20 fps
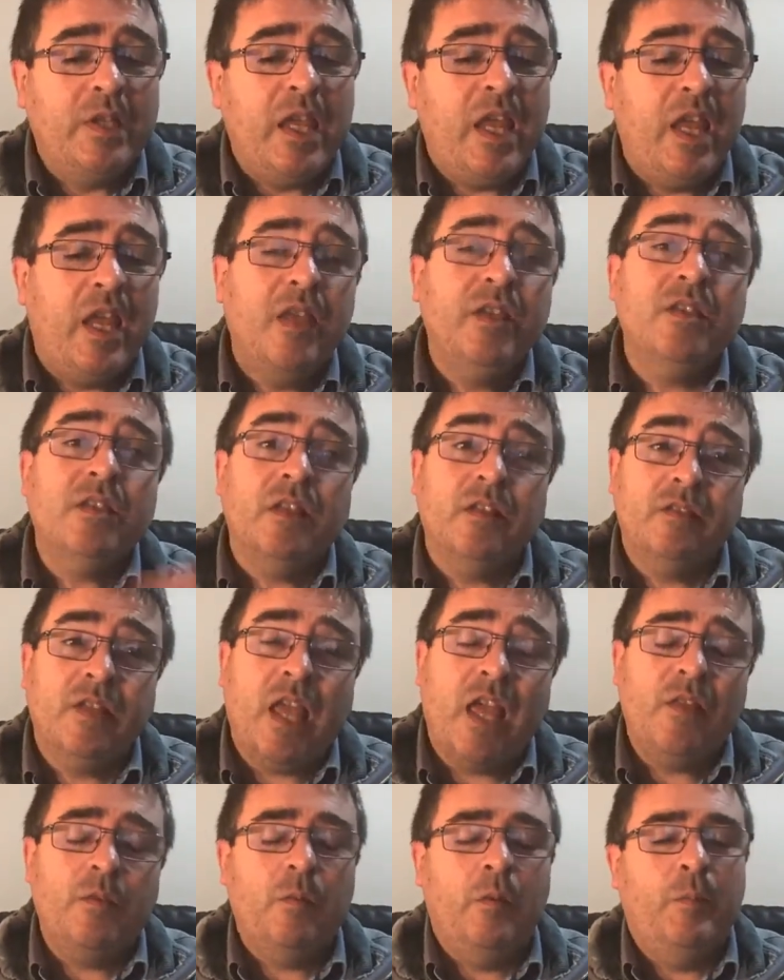so the
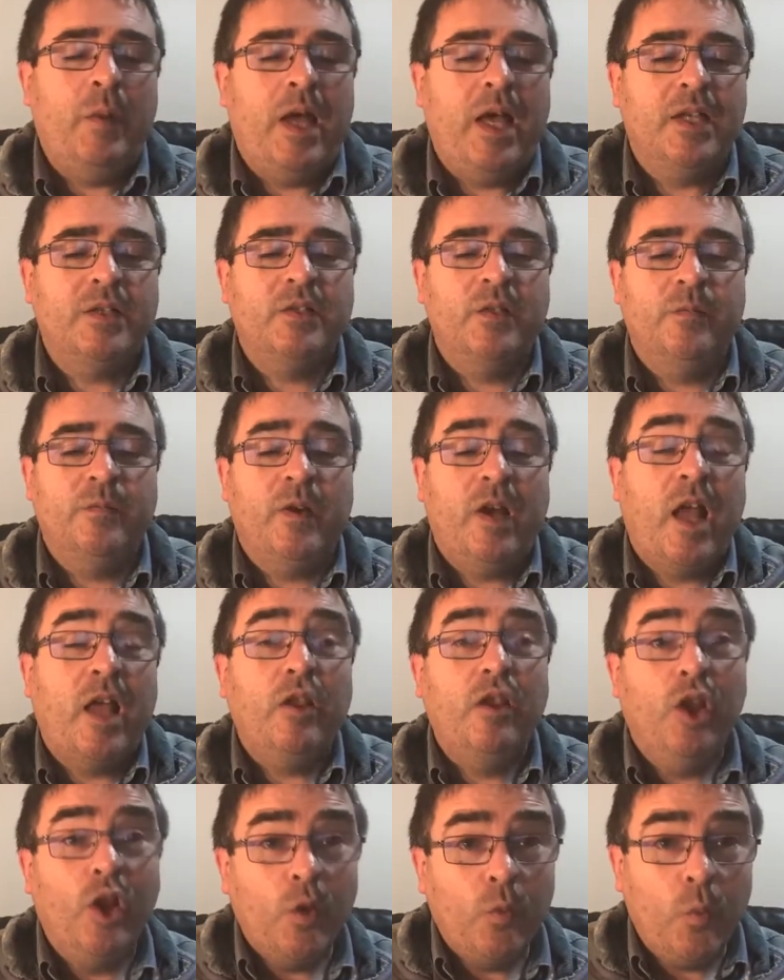angel of death will pass
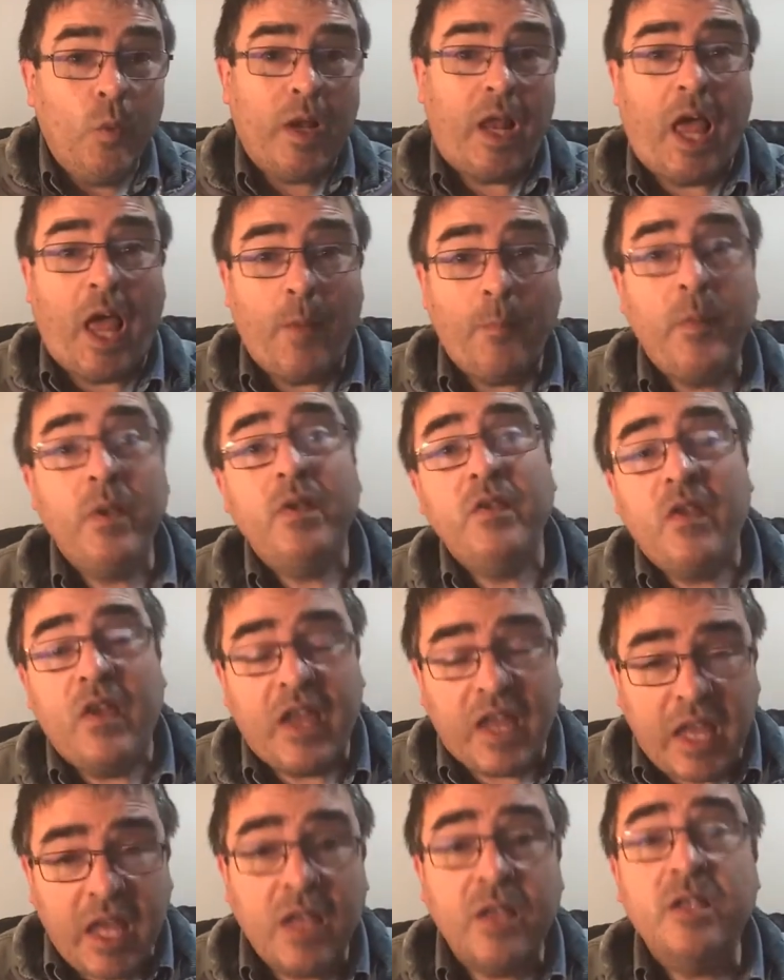over. And look what
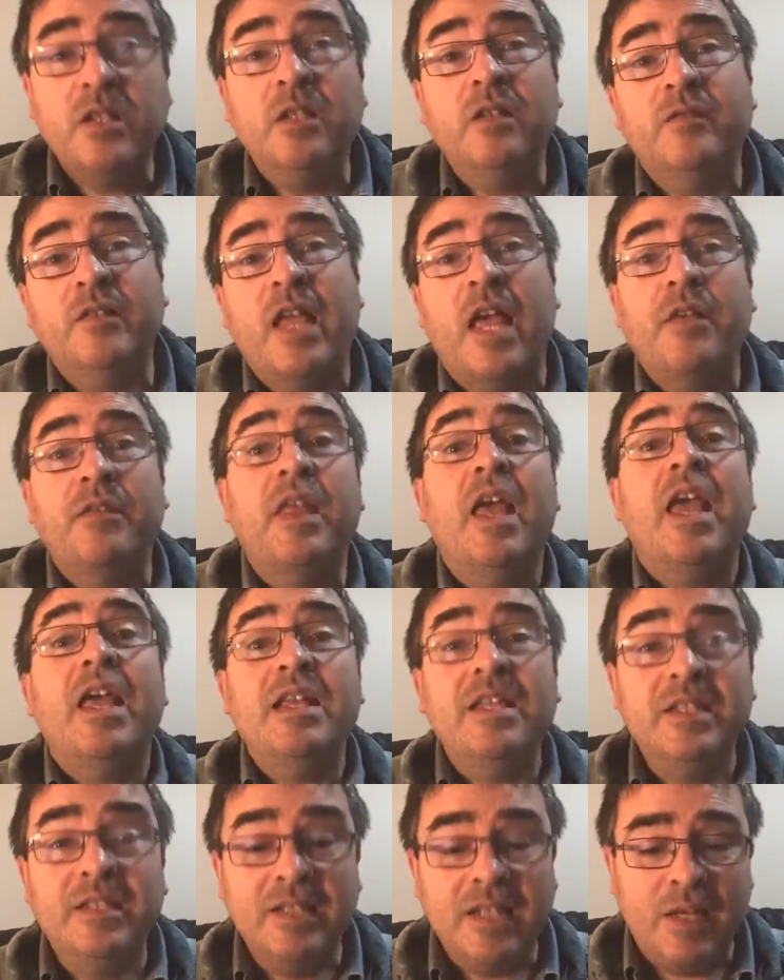happened. The angel of
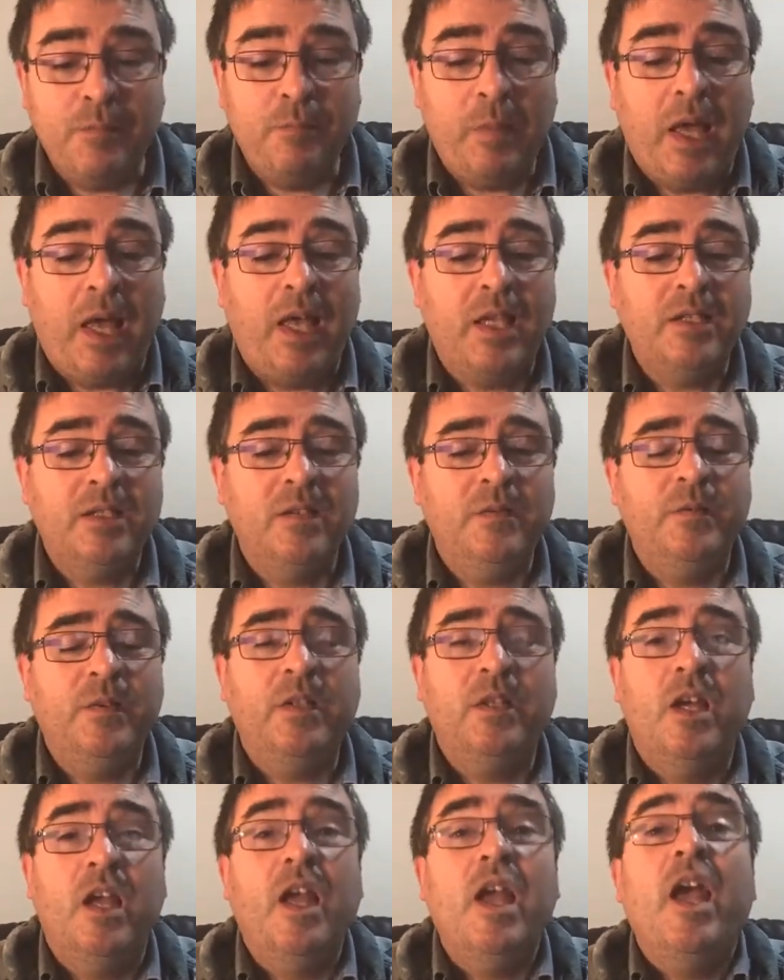death did
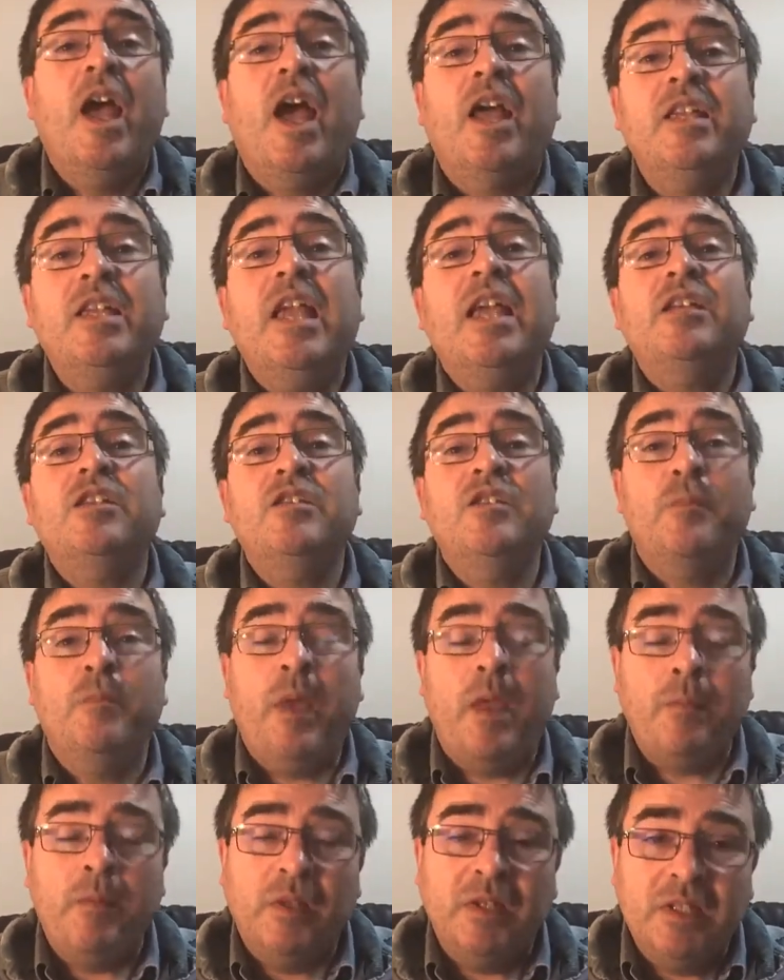pass over. And
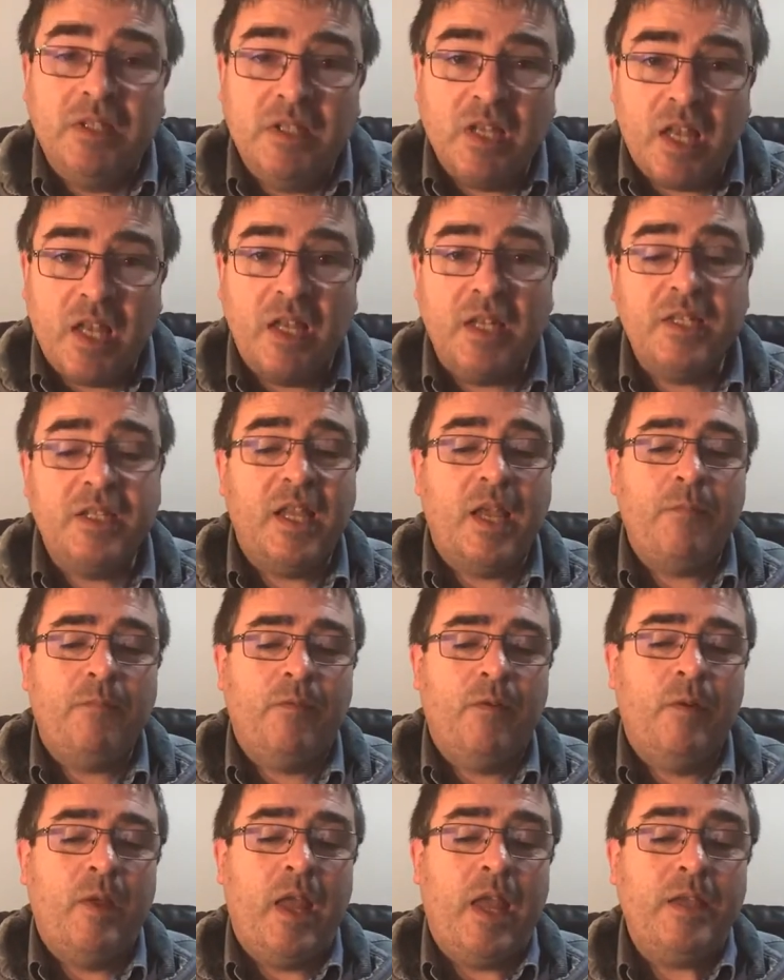yes, the people did
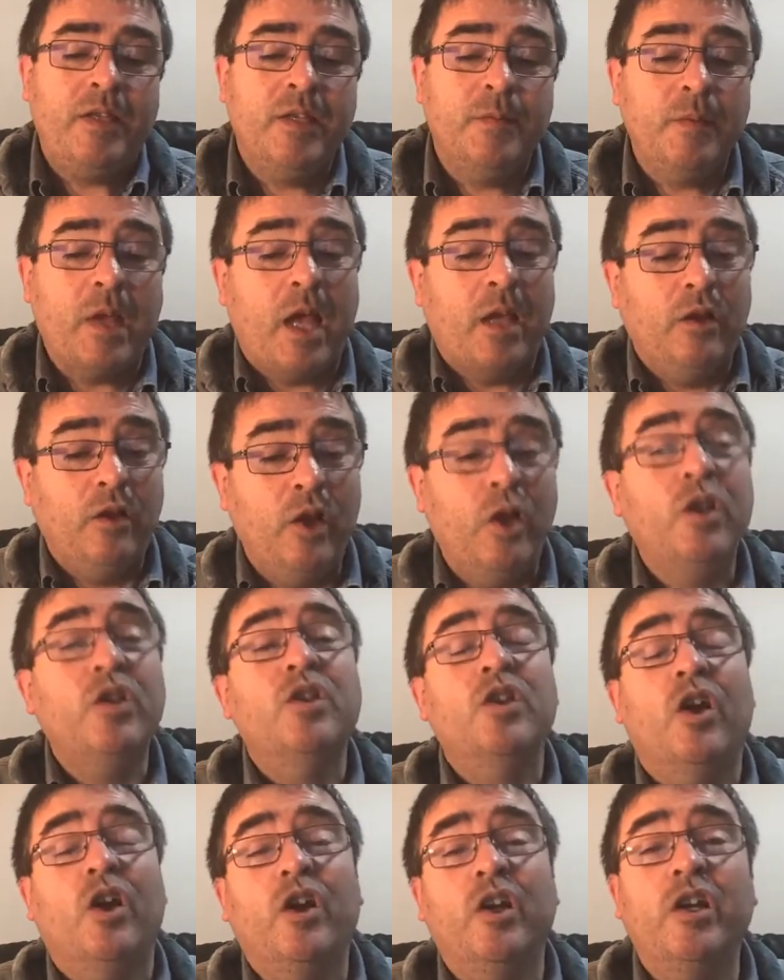escape from Egypt.
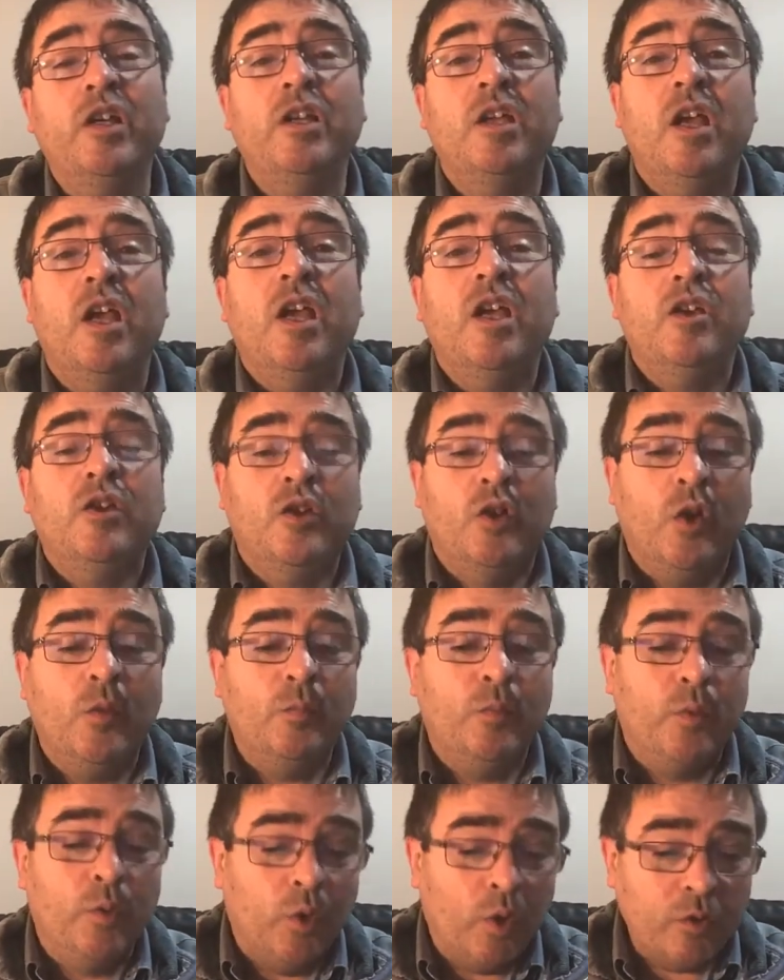And look now,
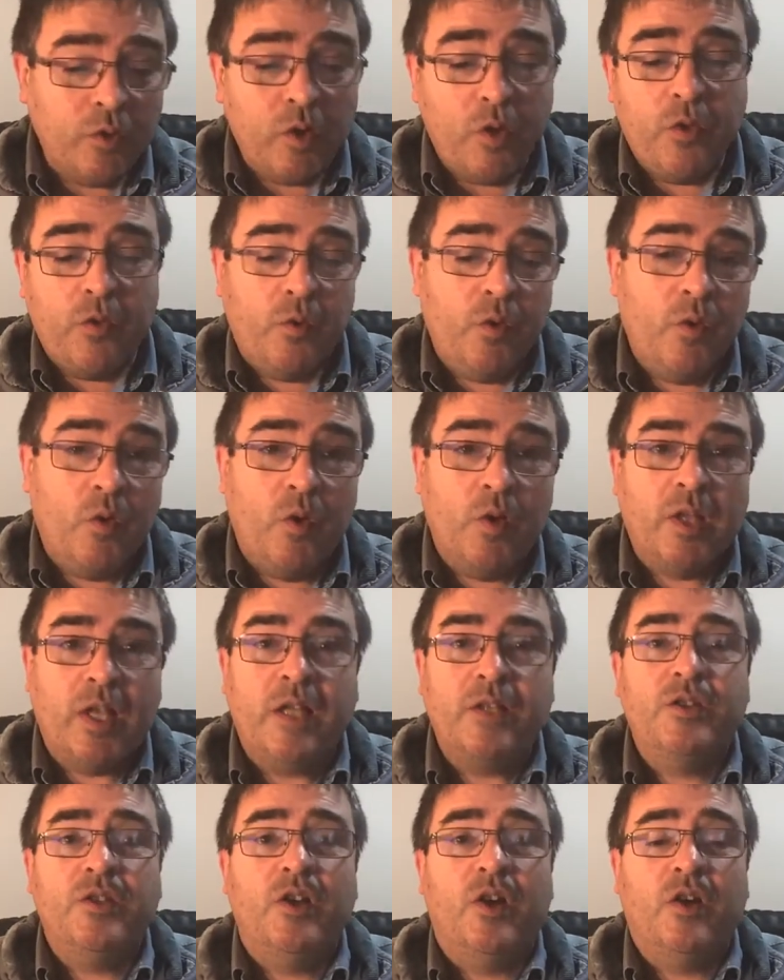God brought you
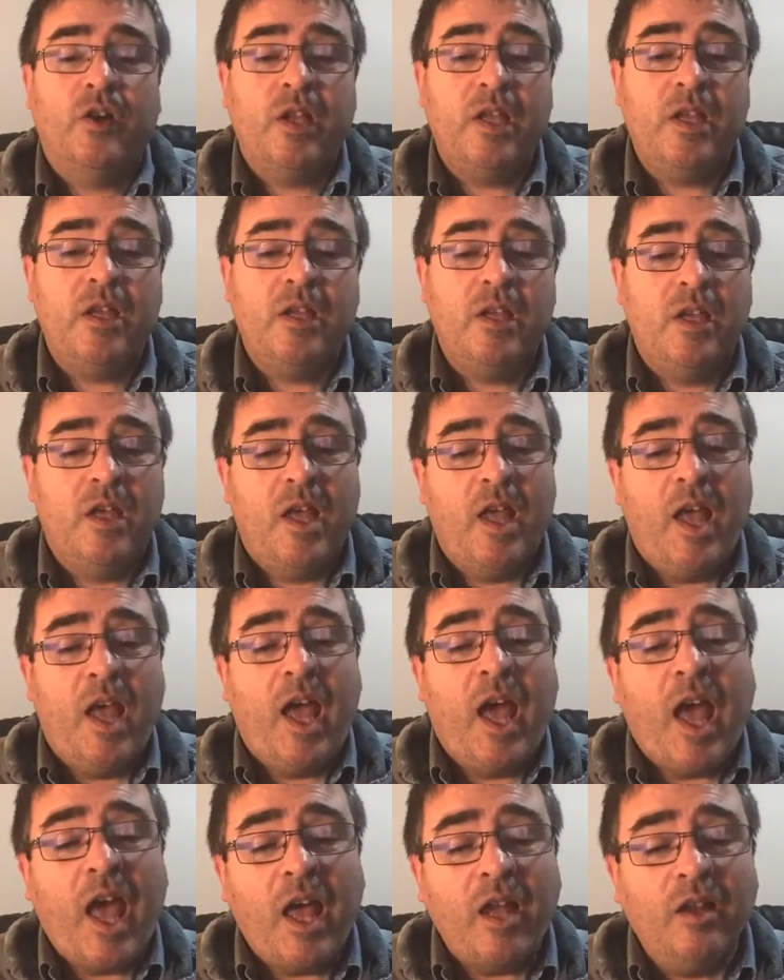through all that journey.
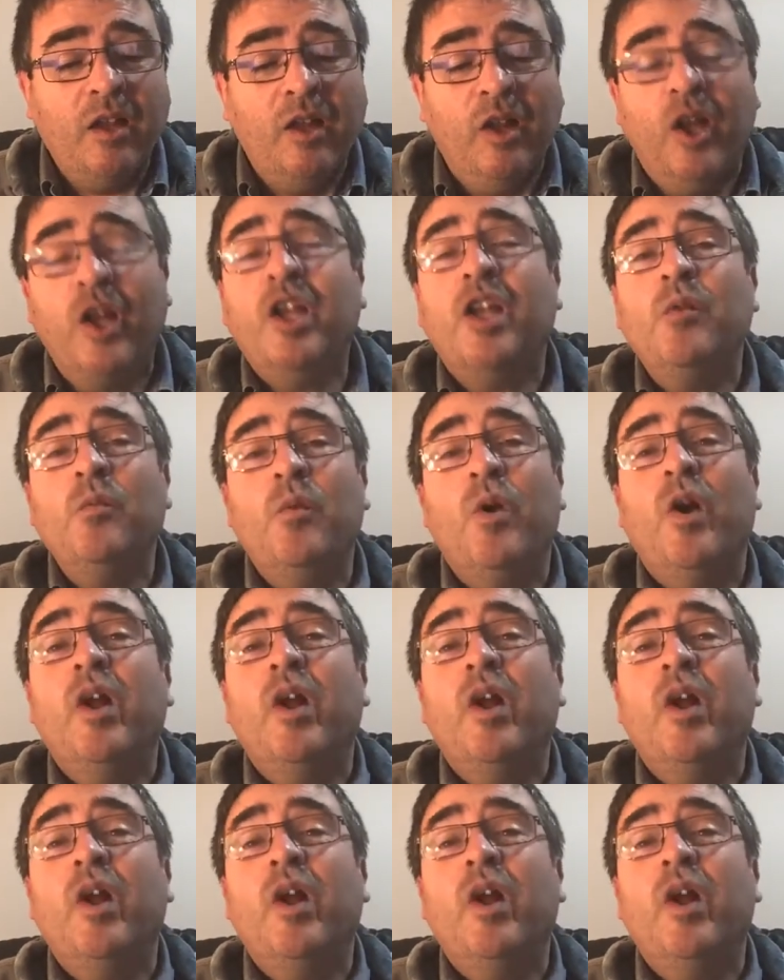And